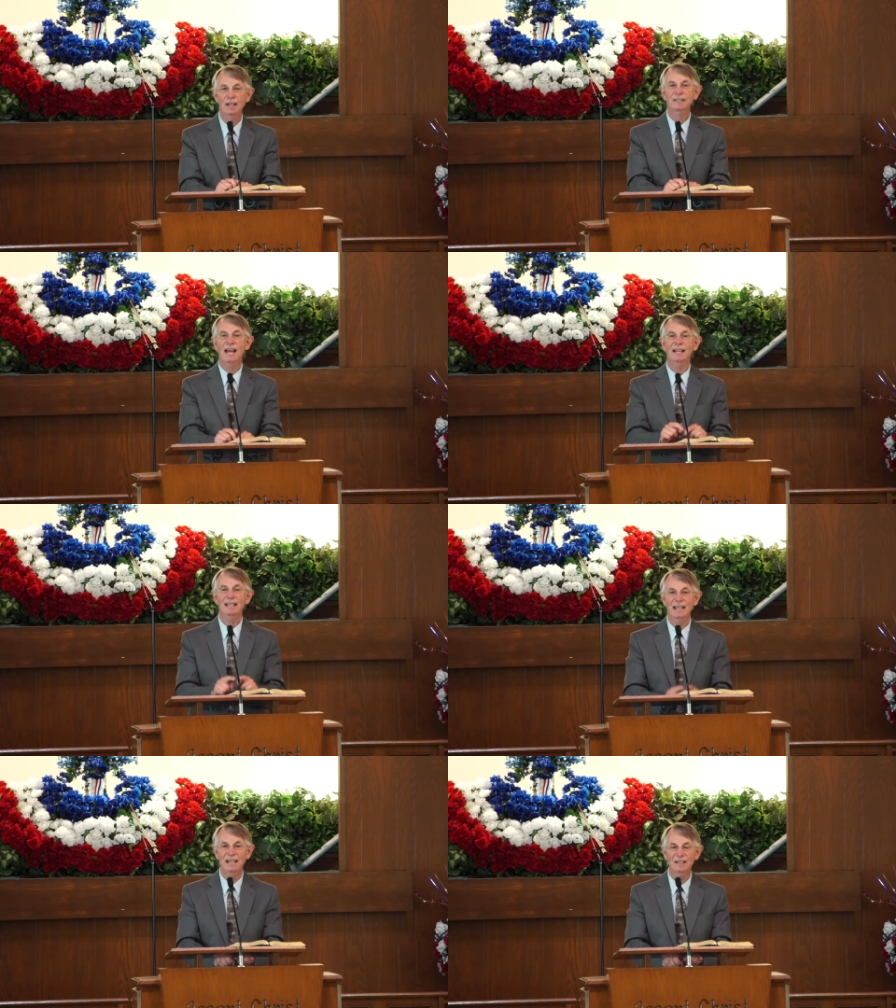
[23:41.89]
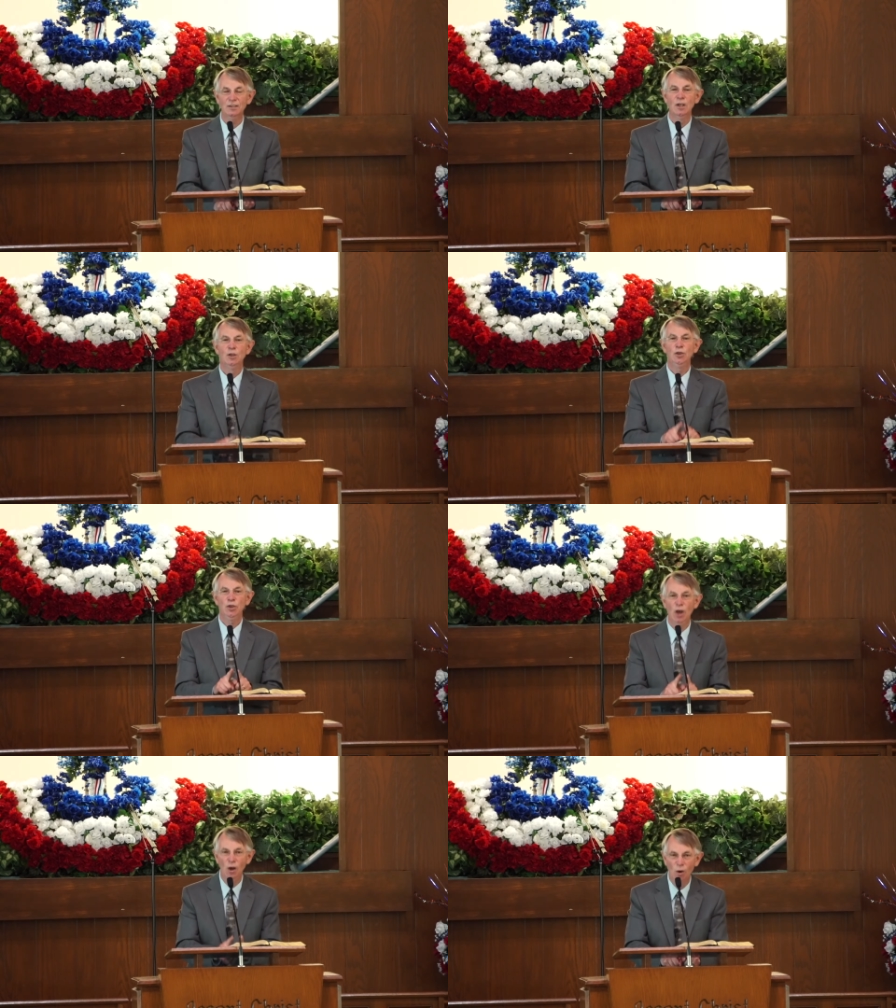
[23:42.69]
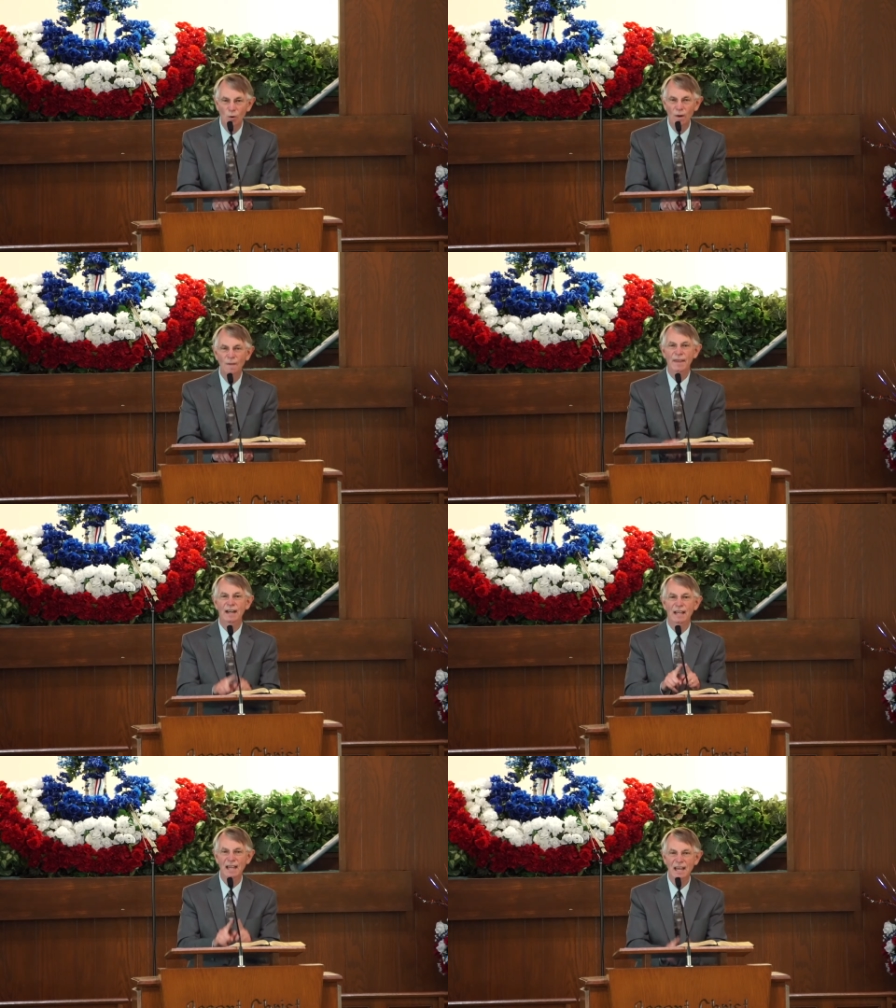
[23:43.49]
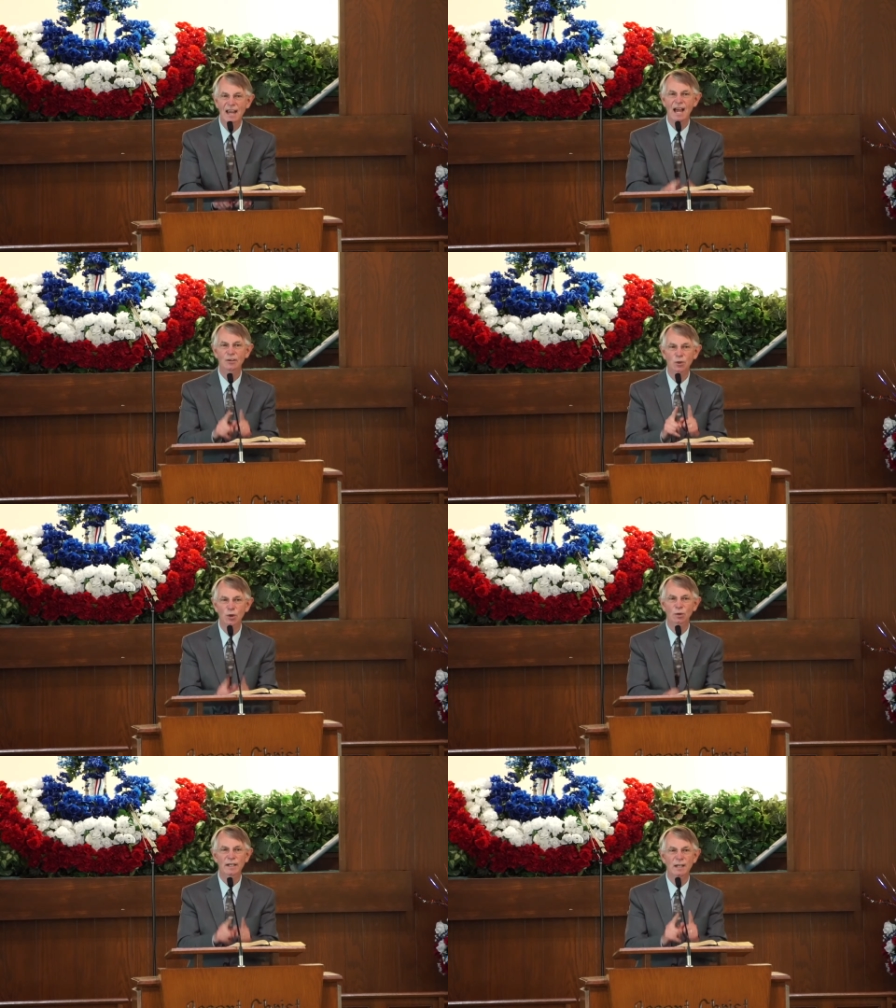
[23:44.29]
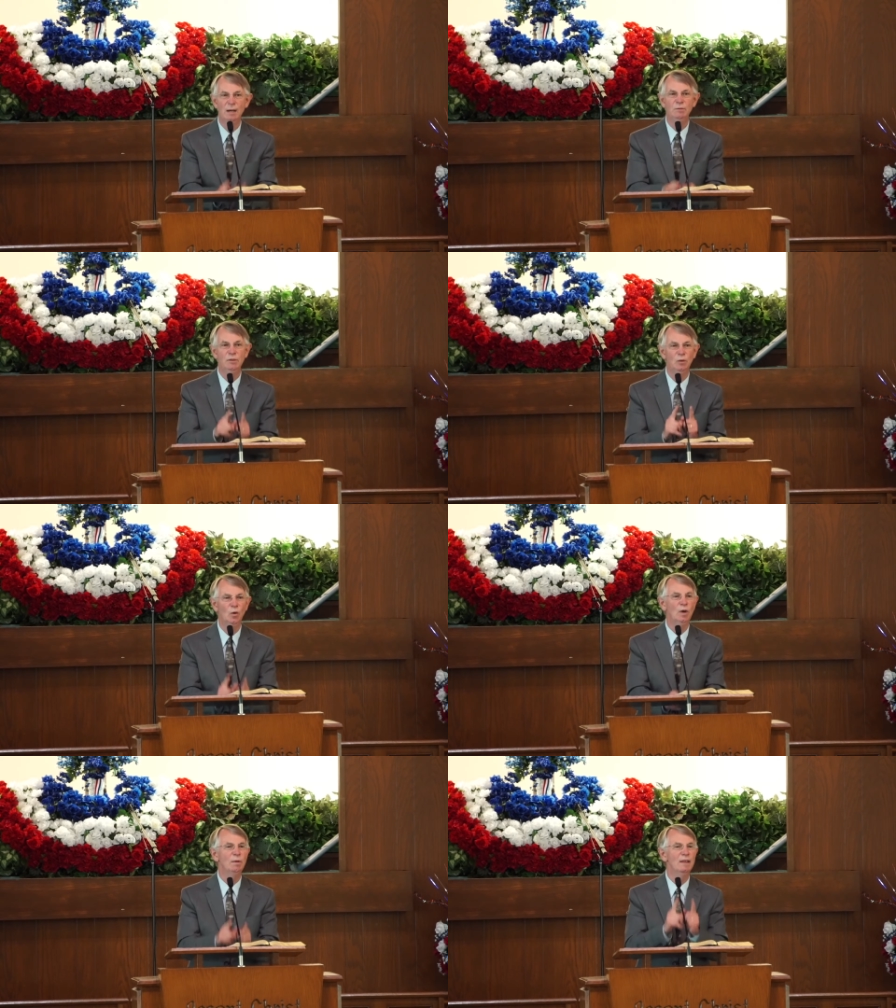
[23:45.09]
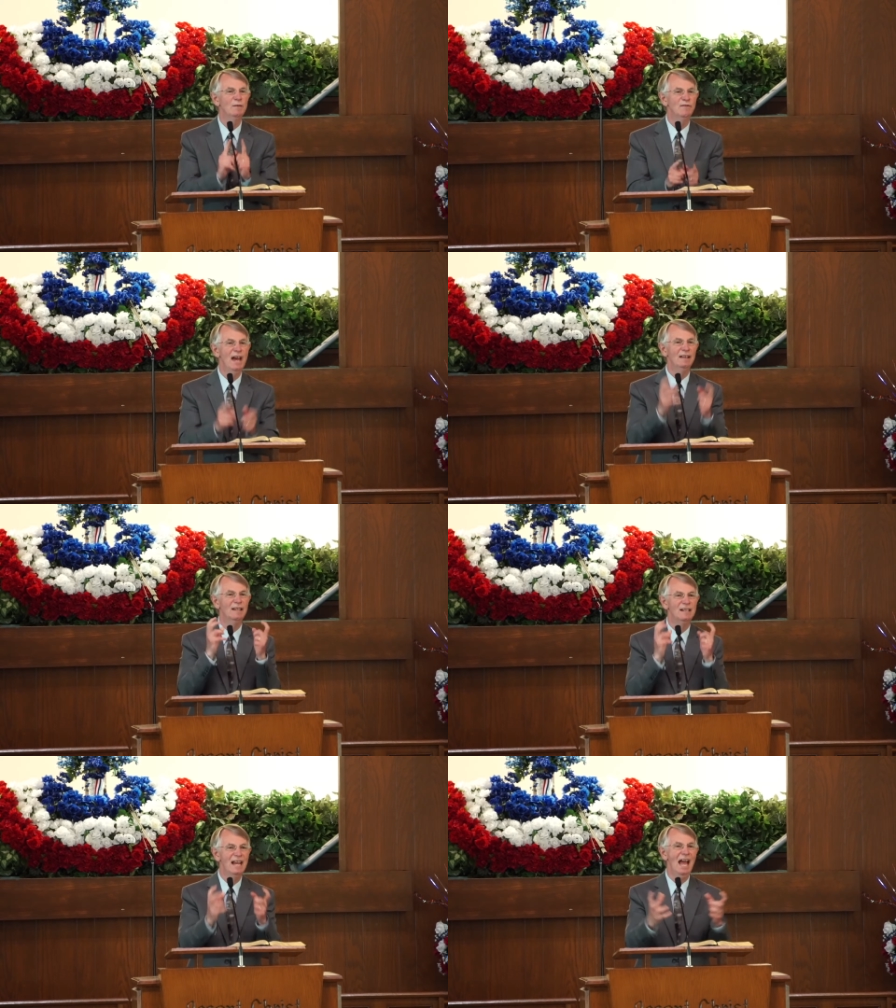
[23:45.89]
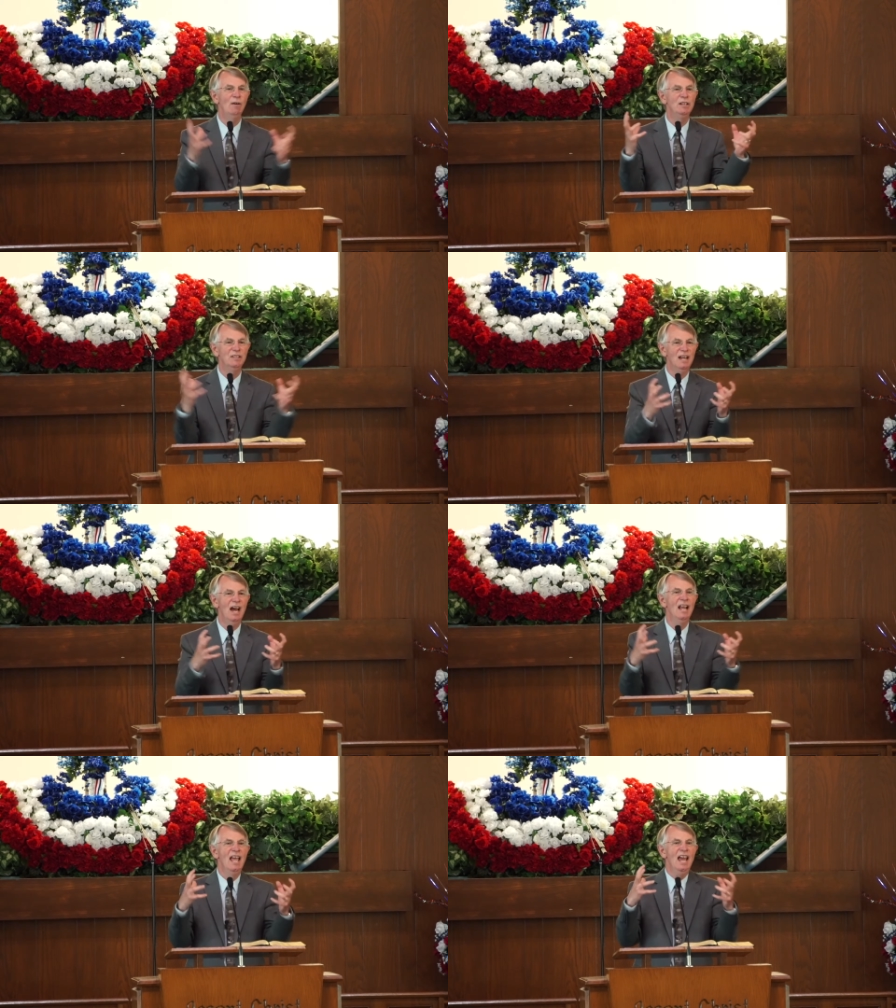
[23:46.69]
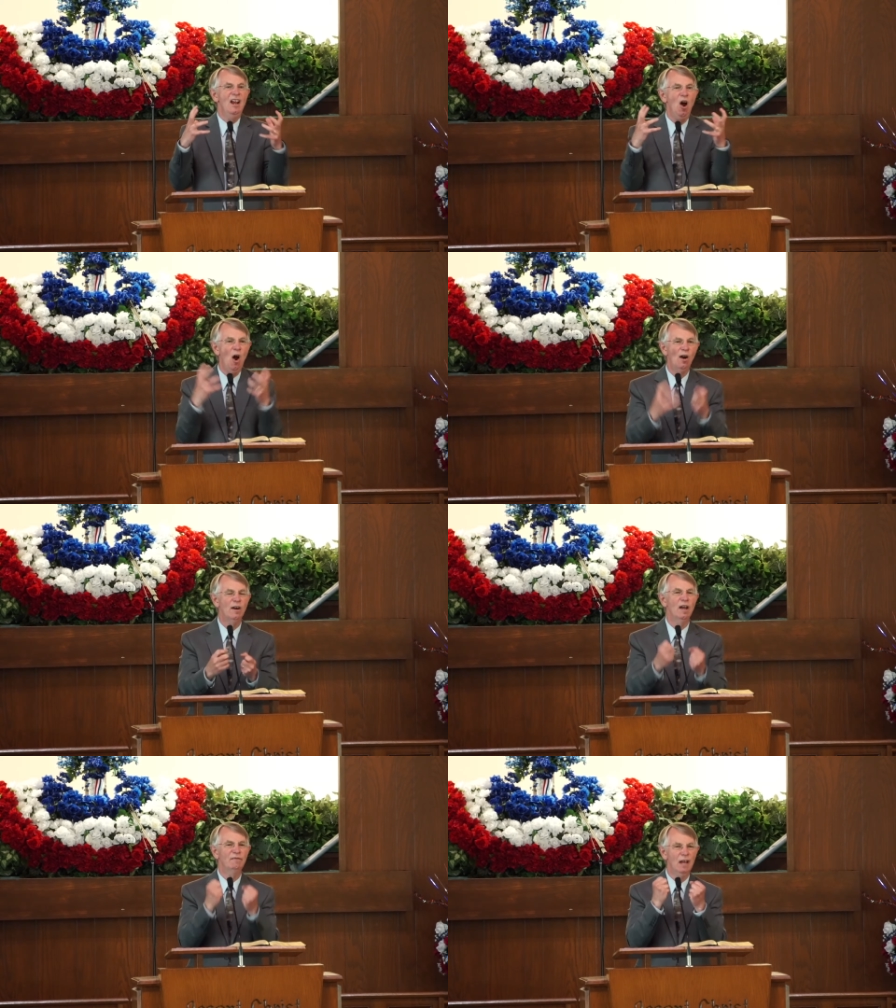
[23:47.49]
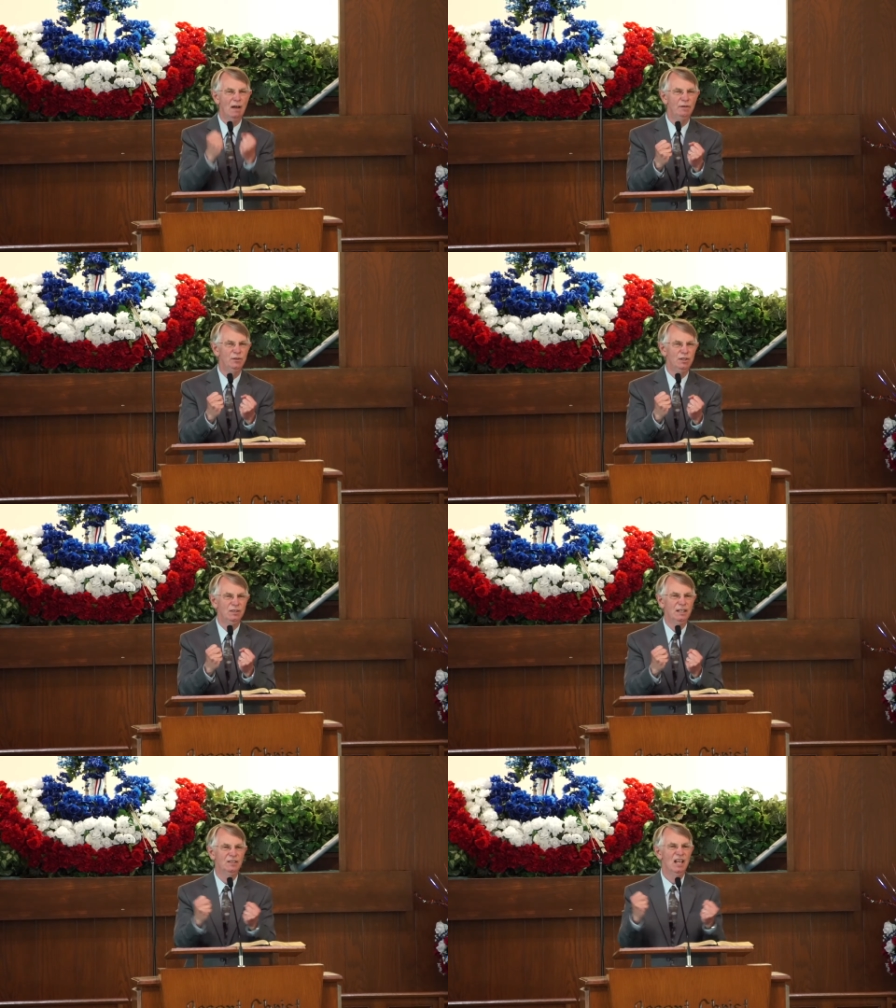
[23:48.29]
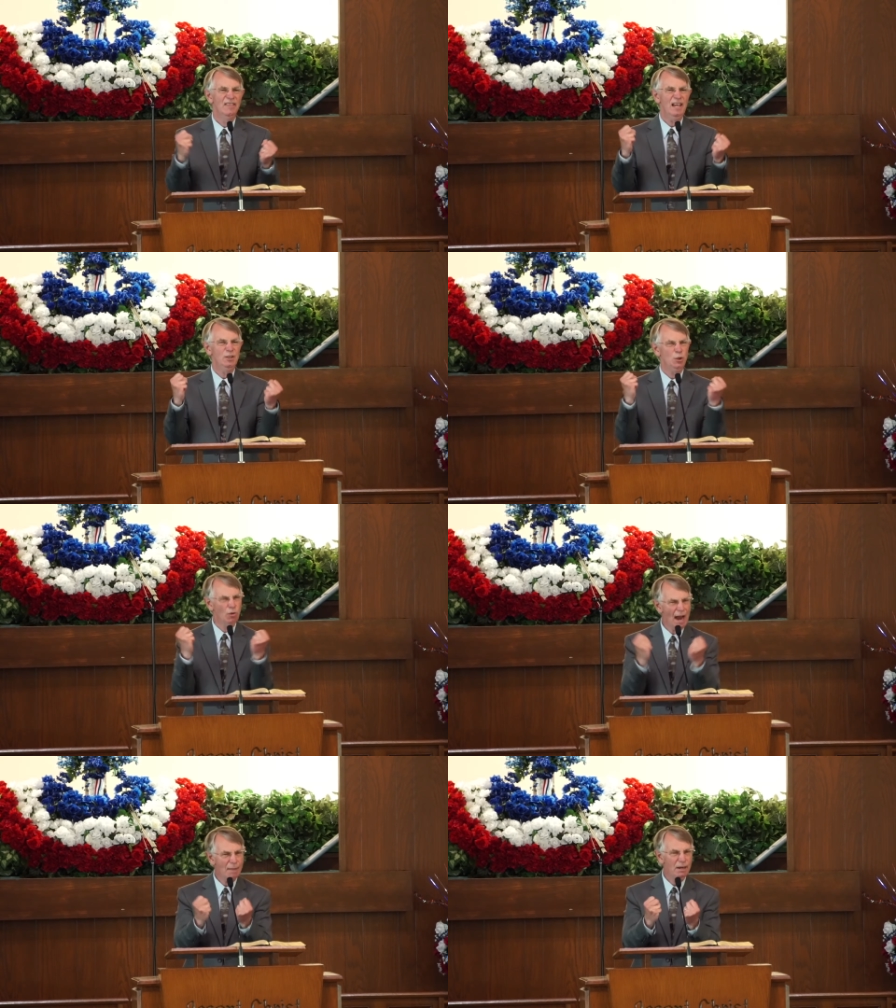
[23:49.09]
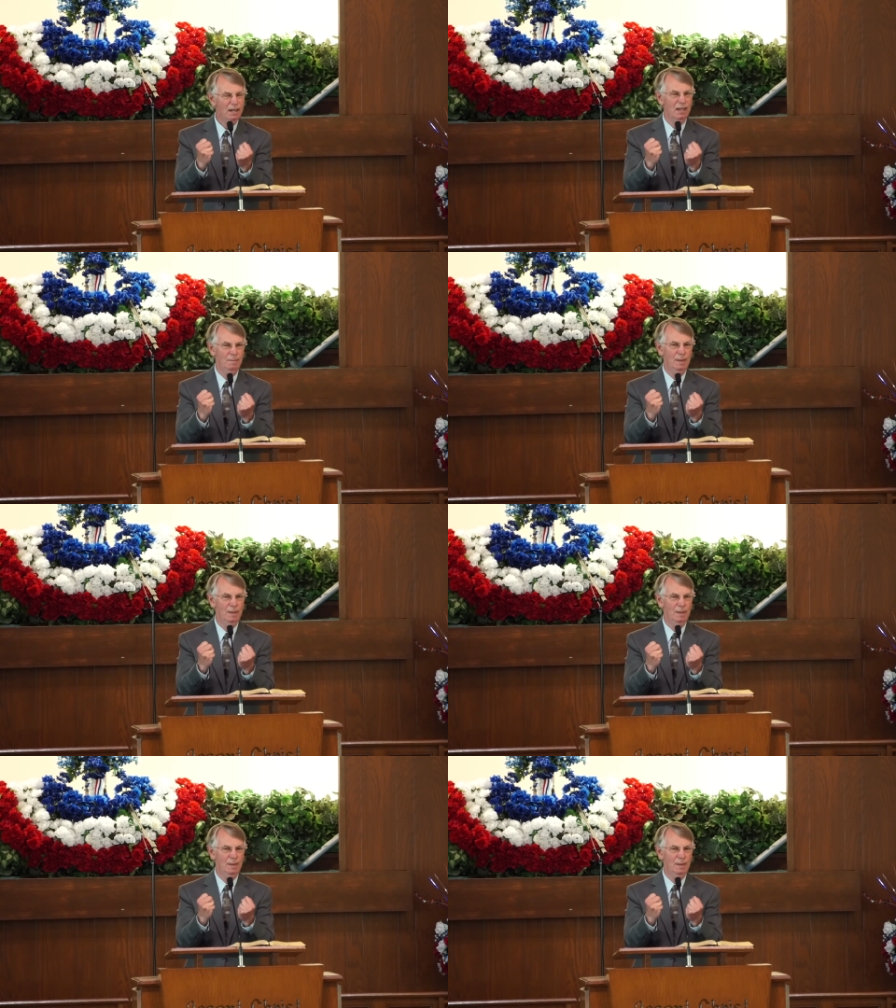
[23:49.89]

Zacchaeus showed that he had truly come to the Lord by the fact that now it's not a heart of covetousness that is grabbing him.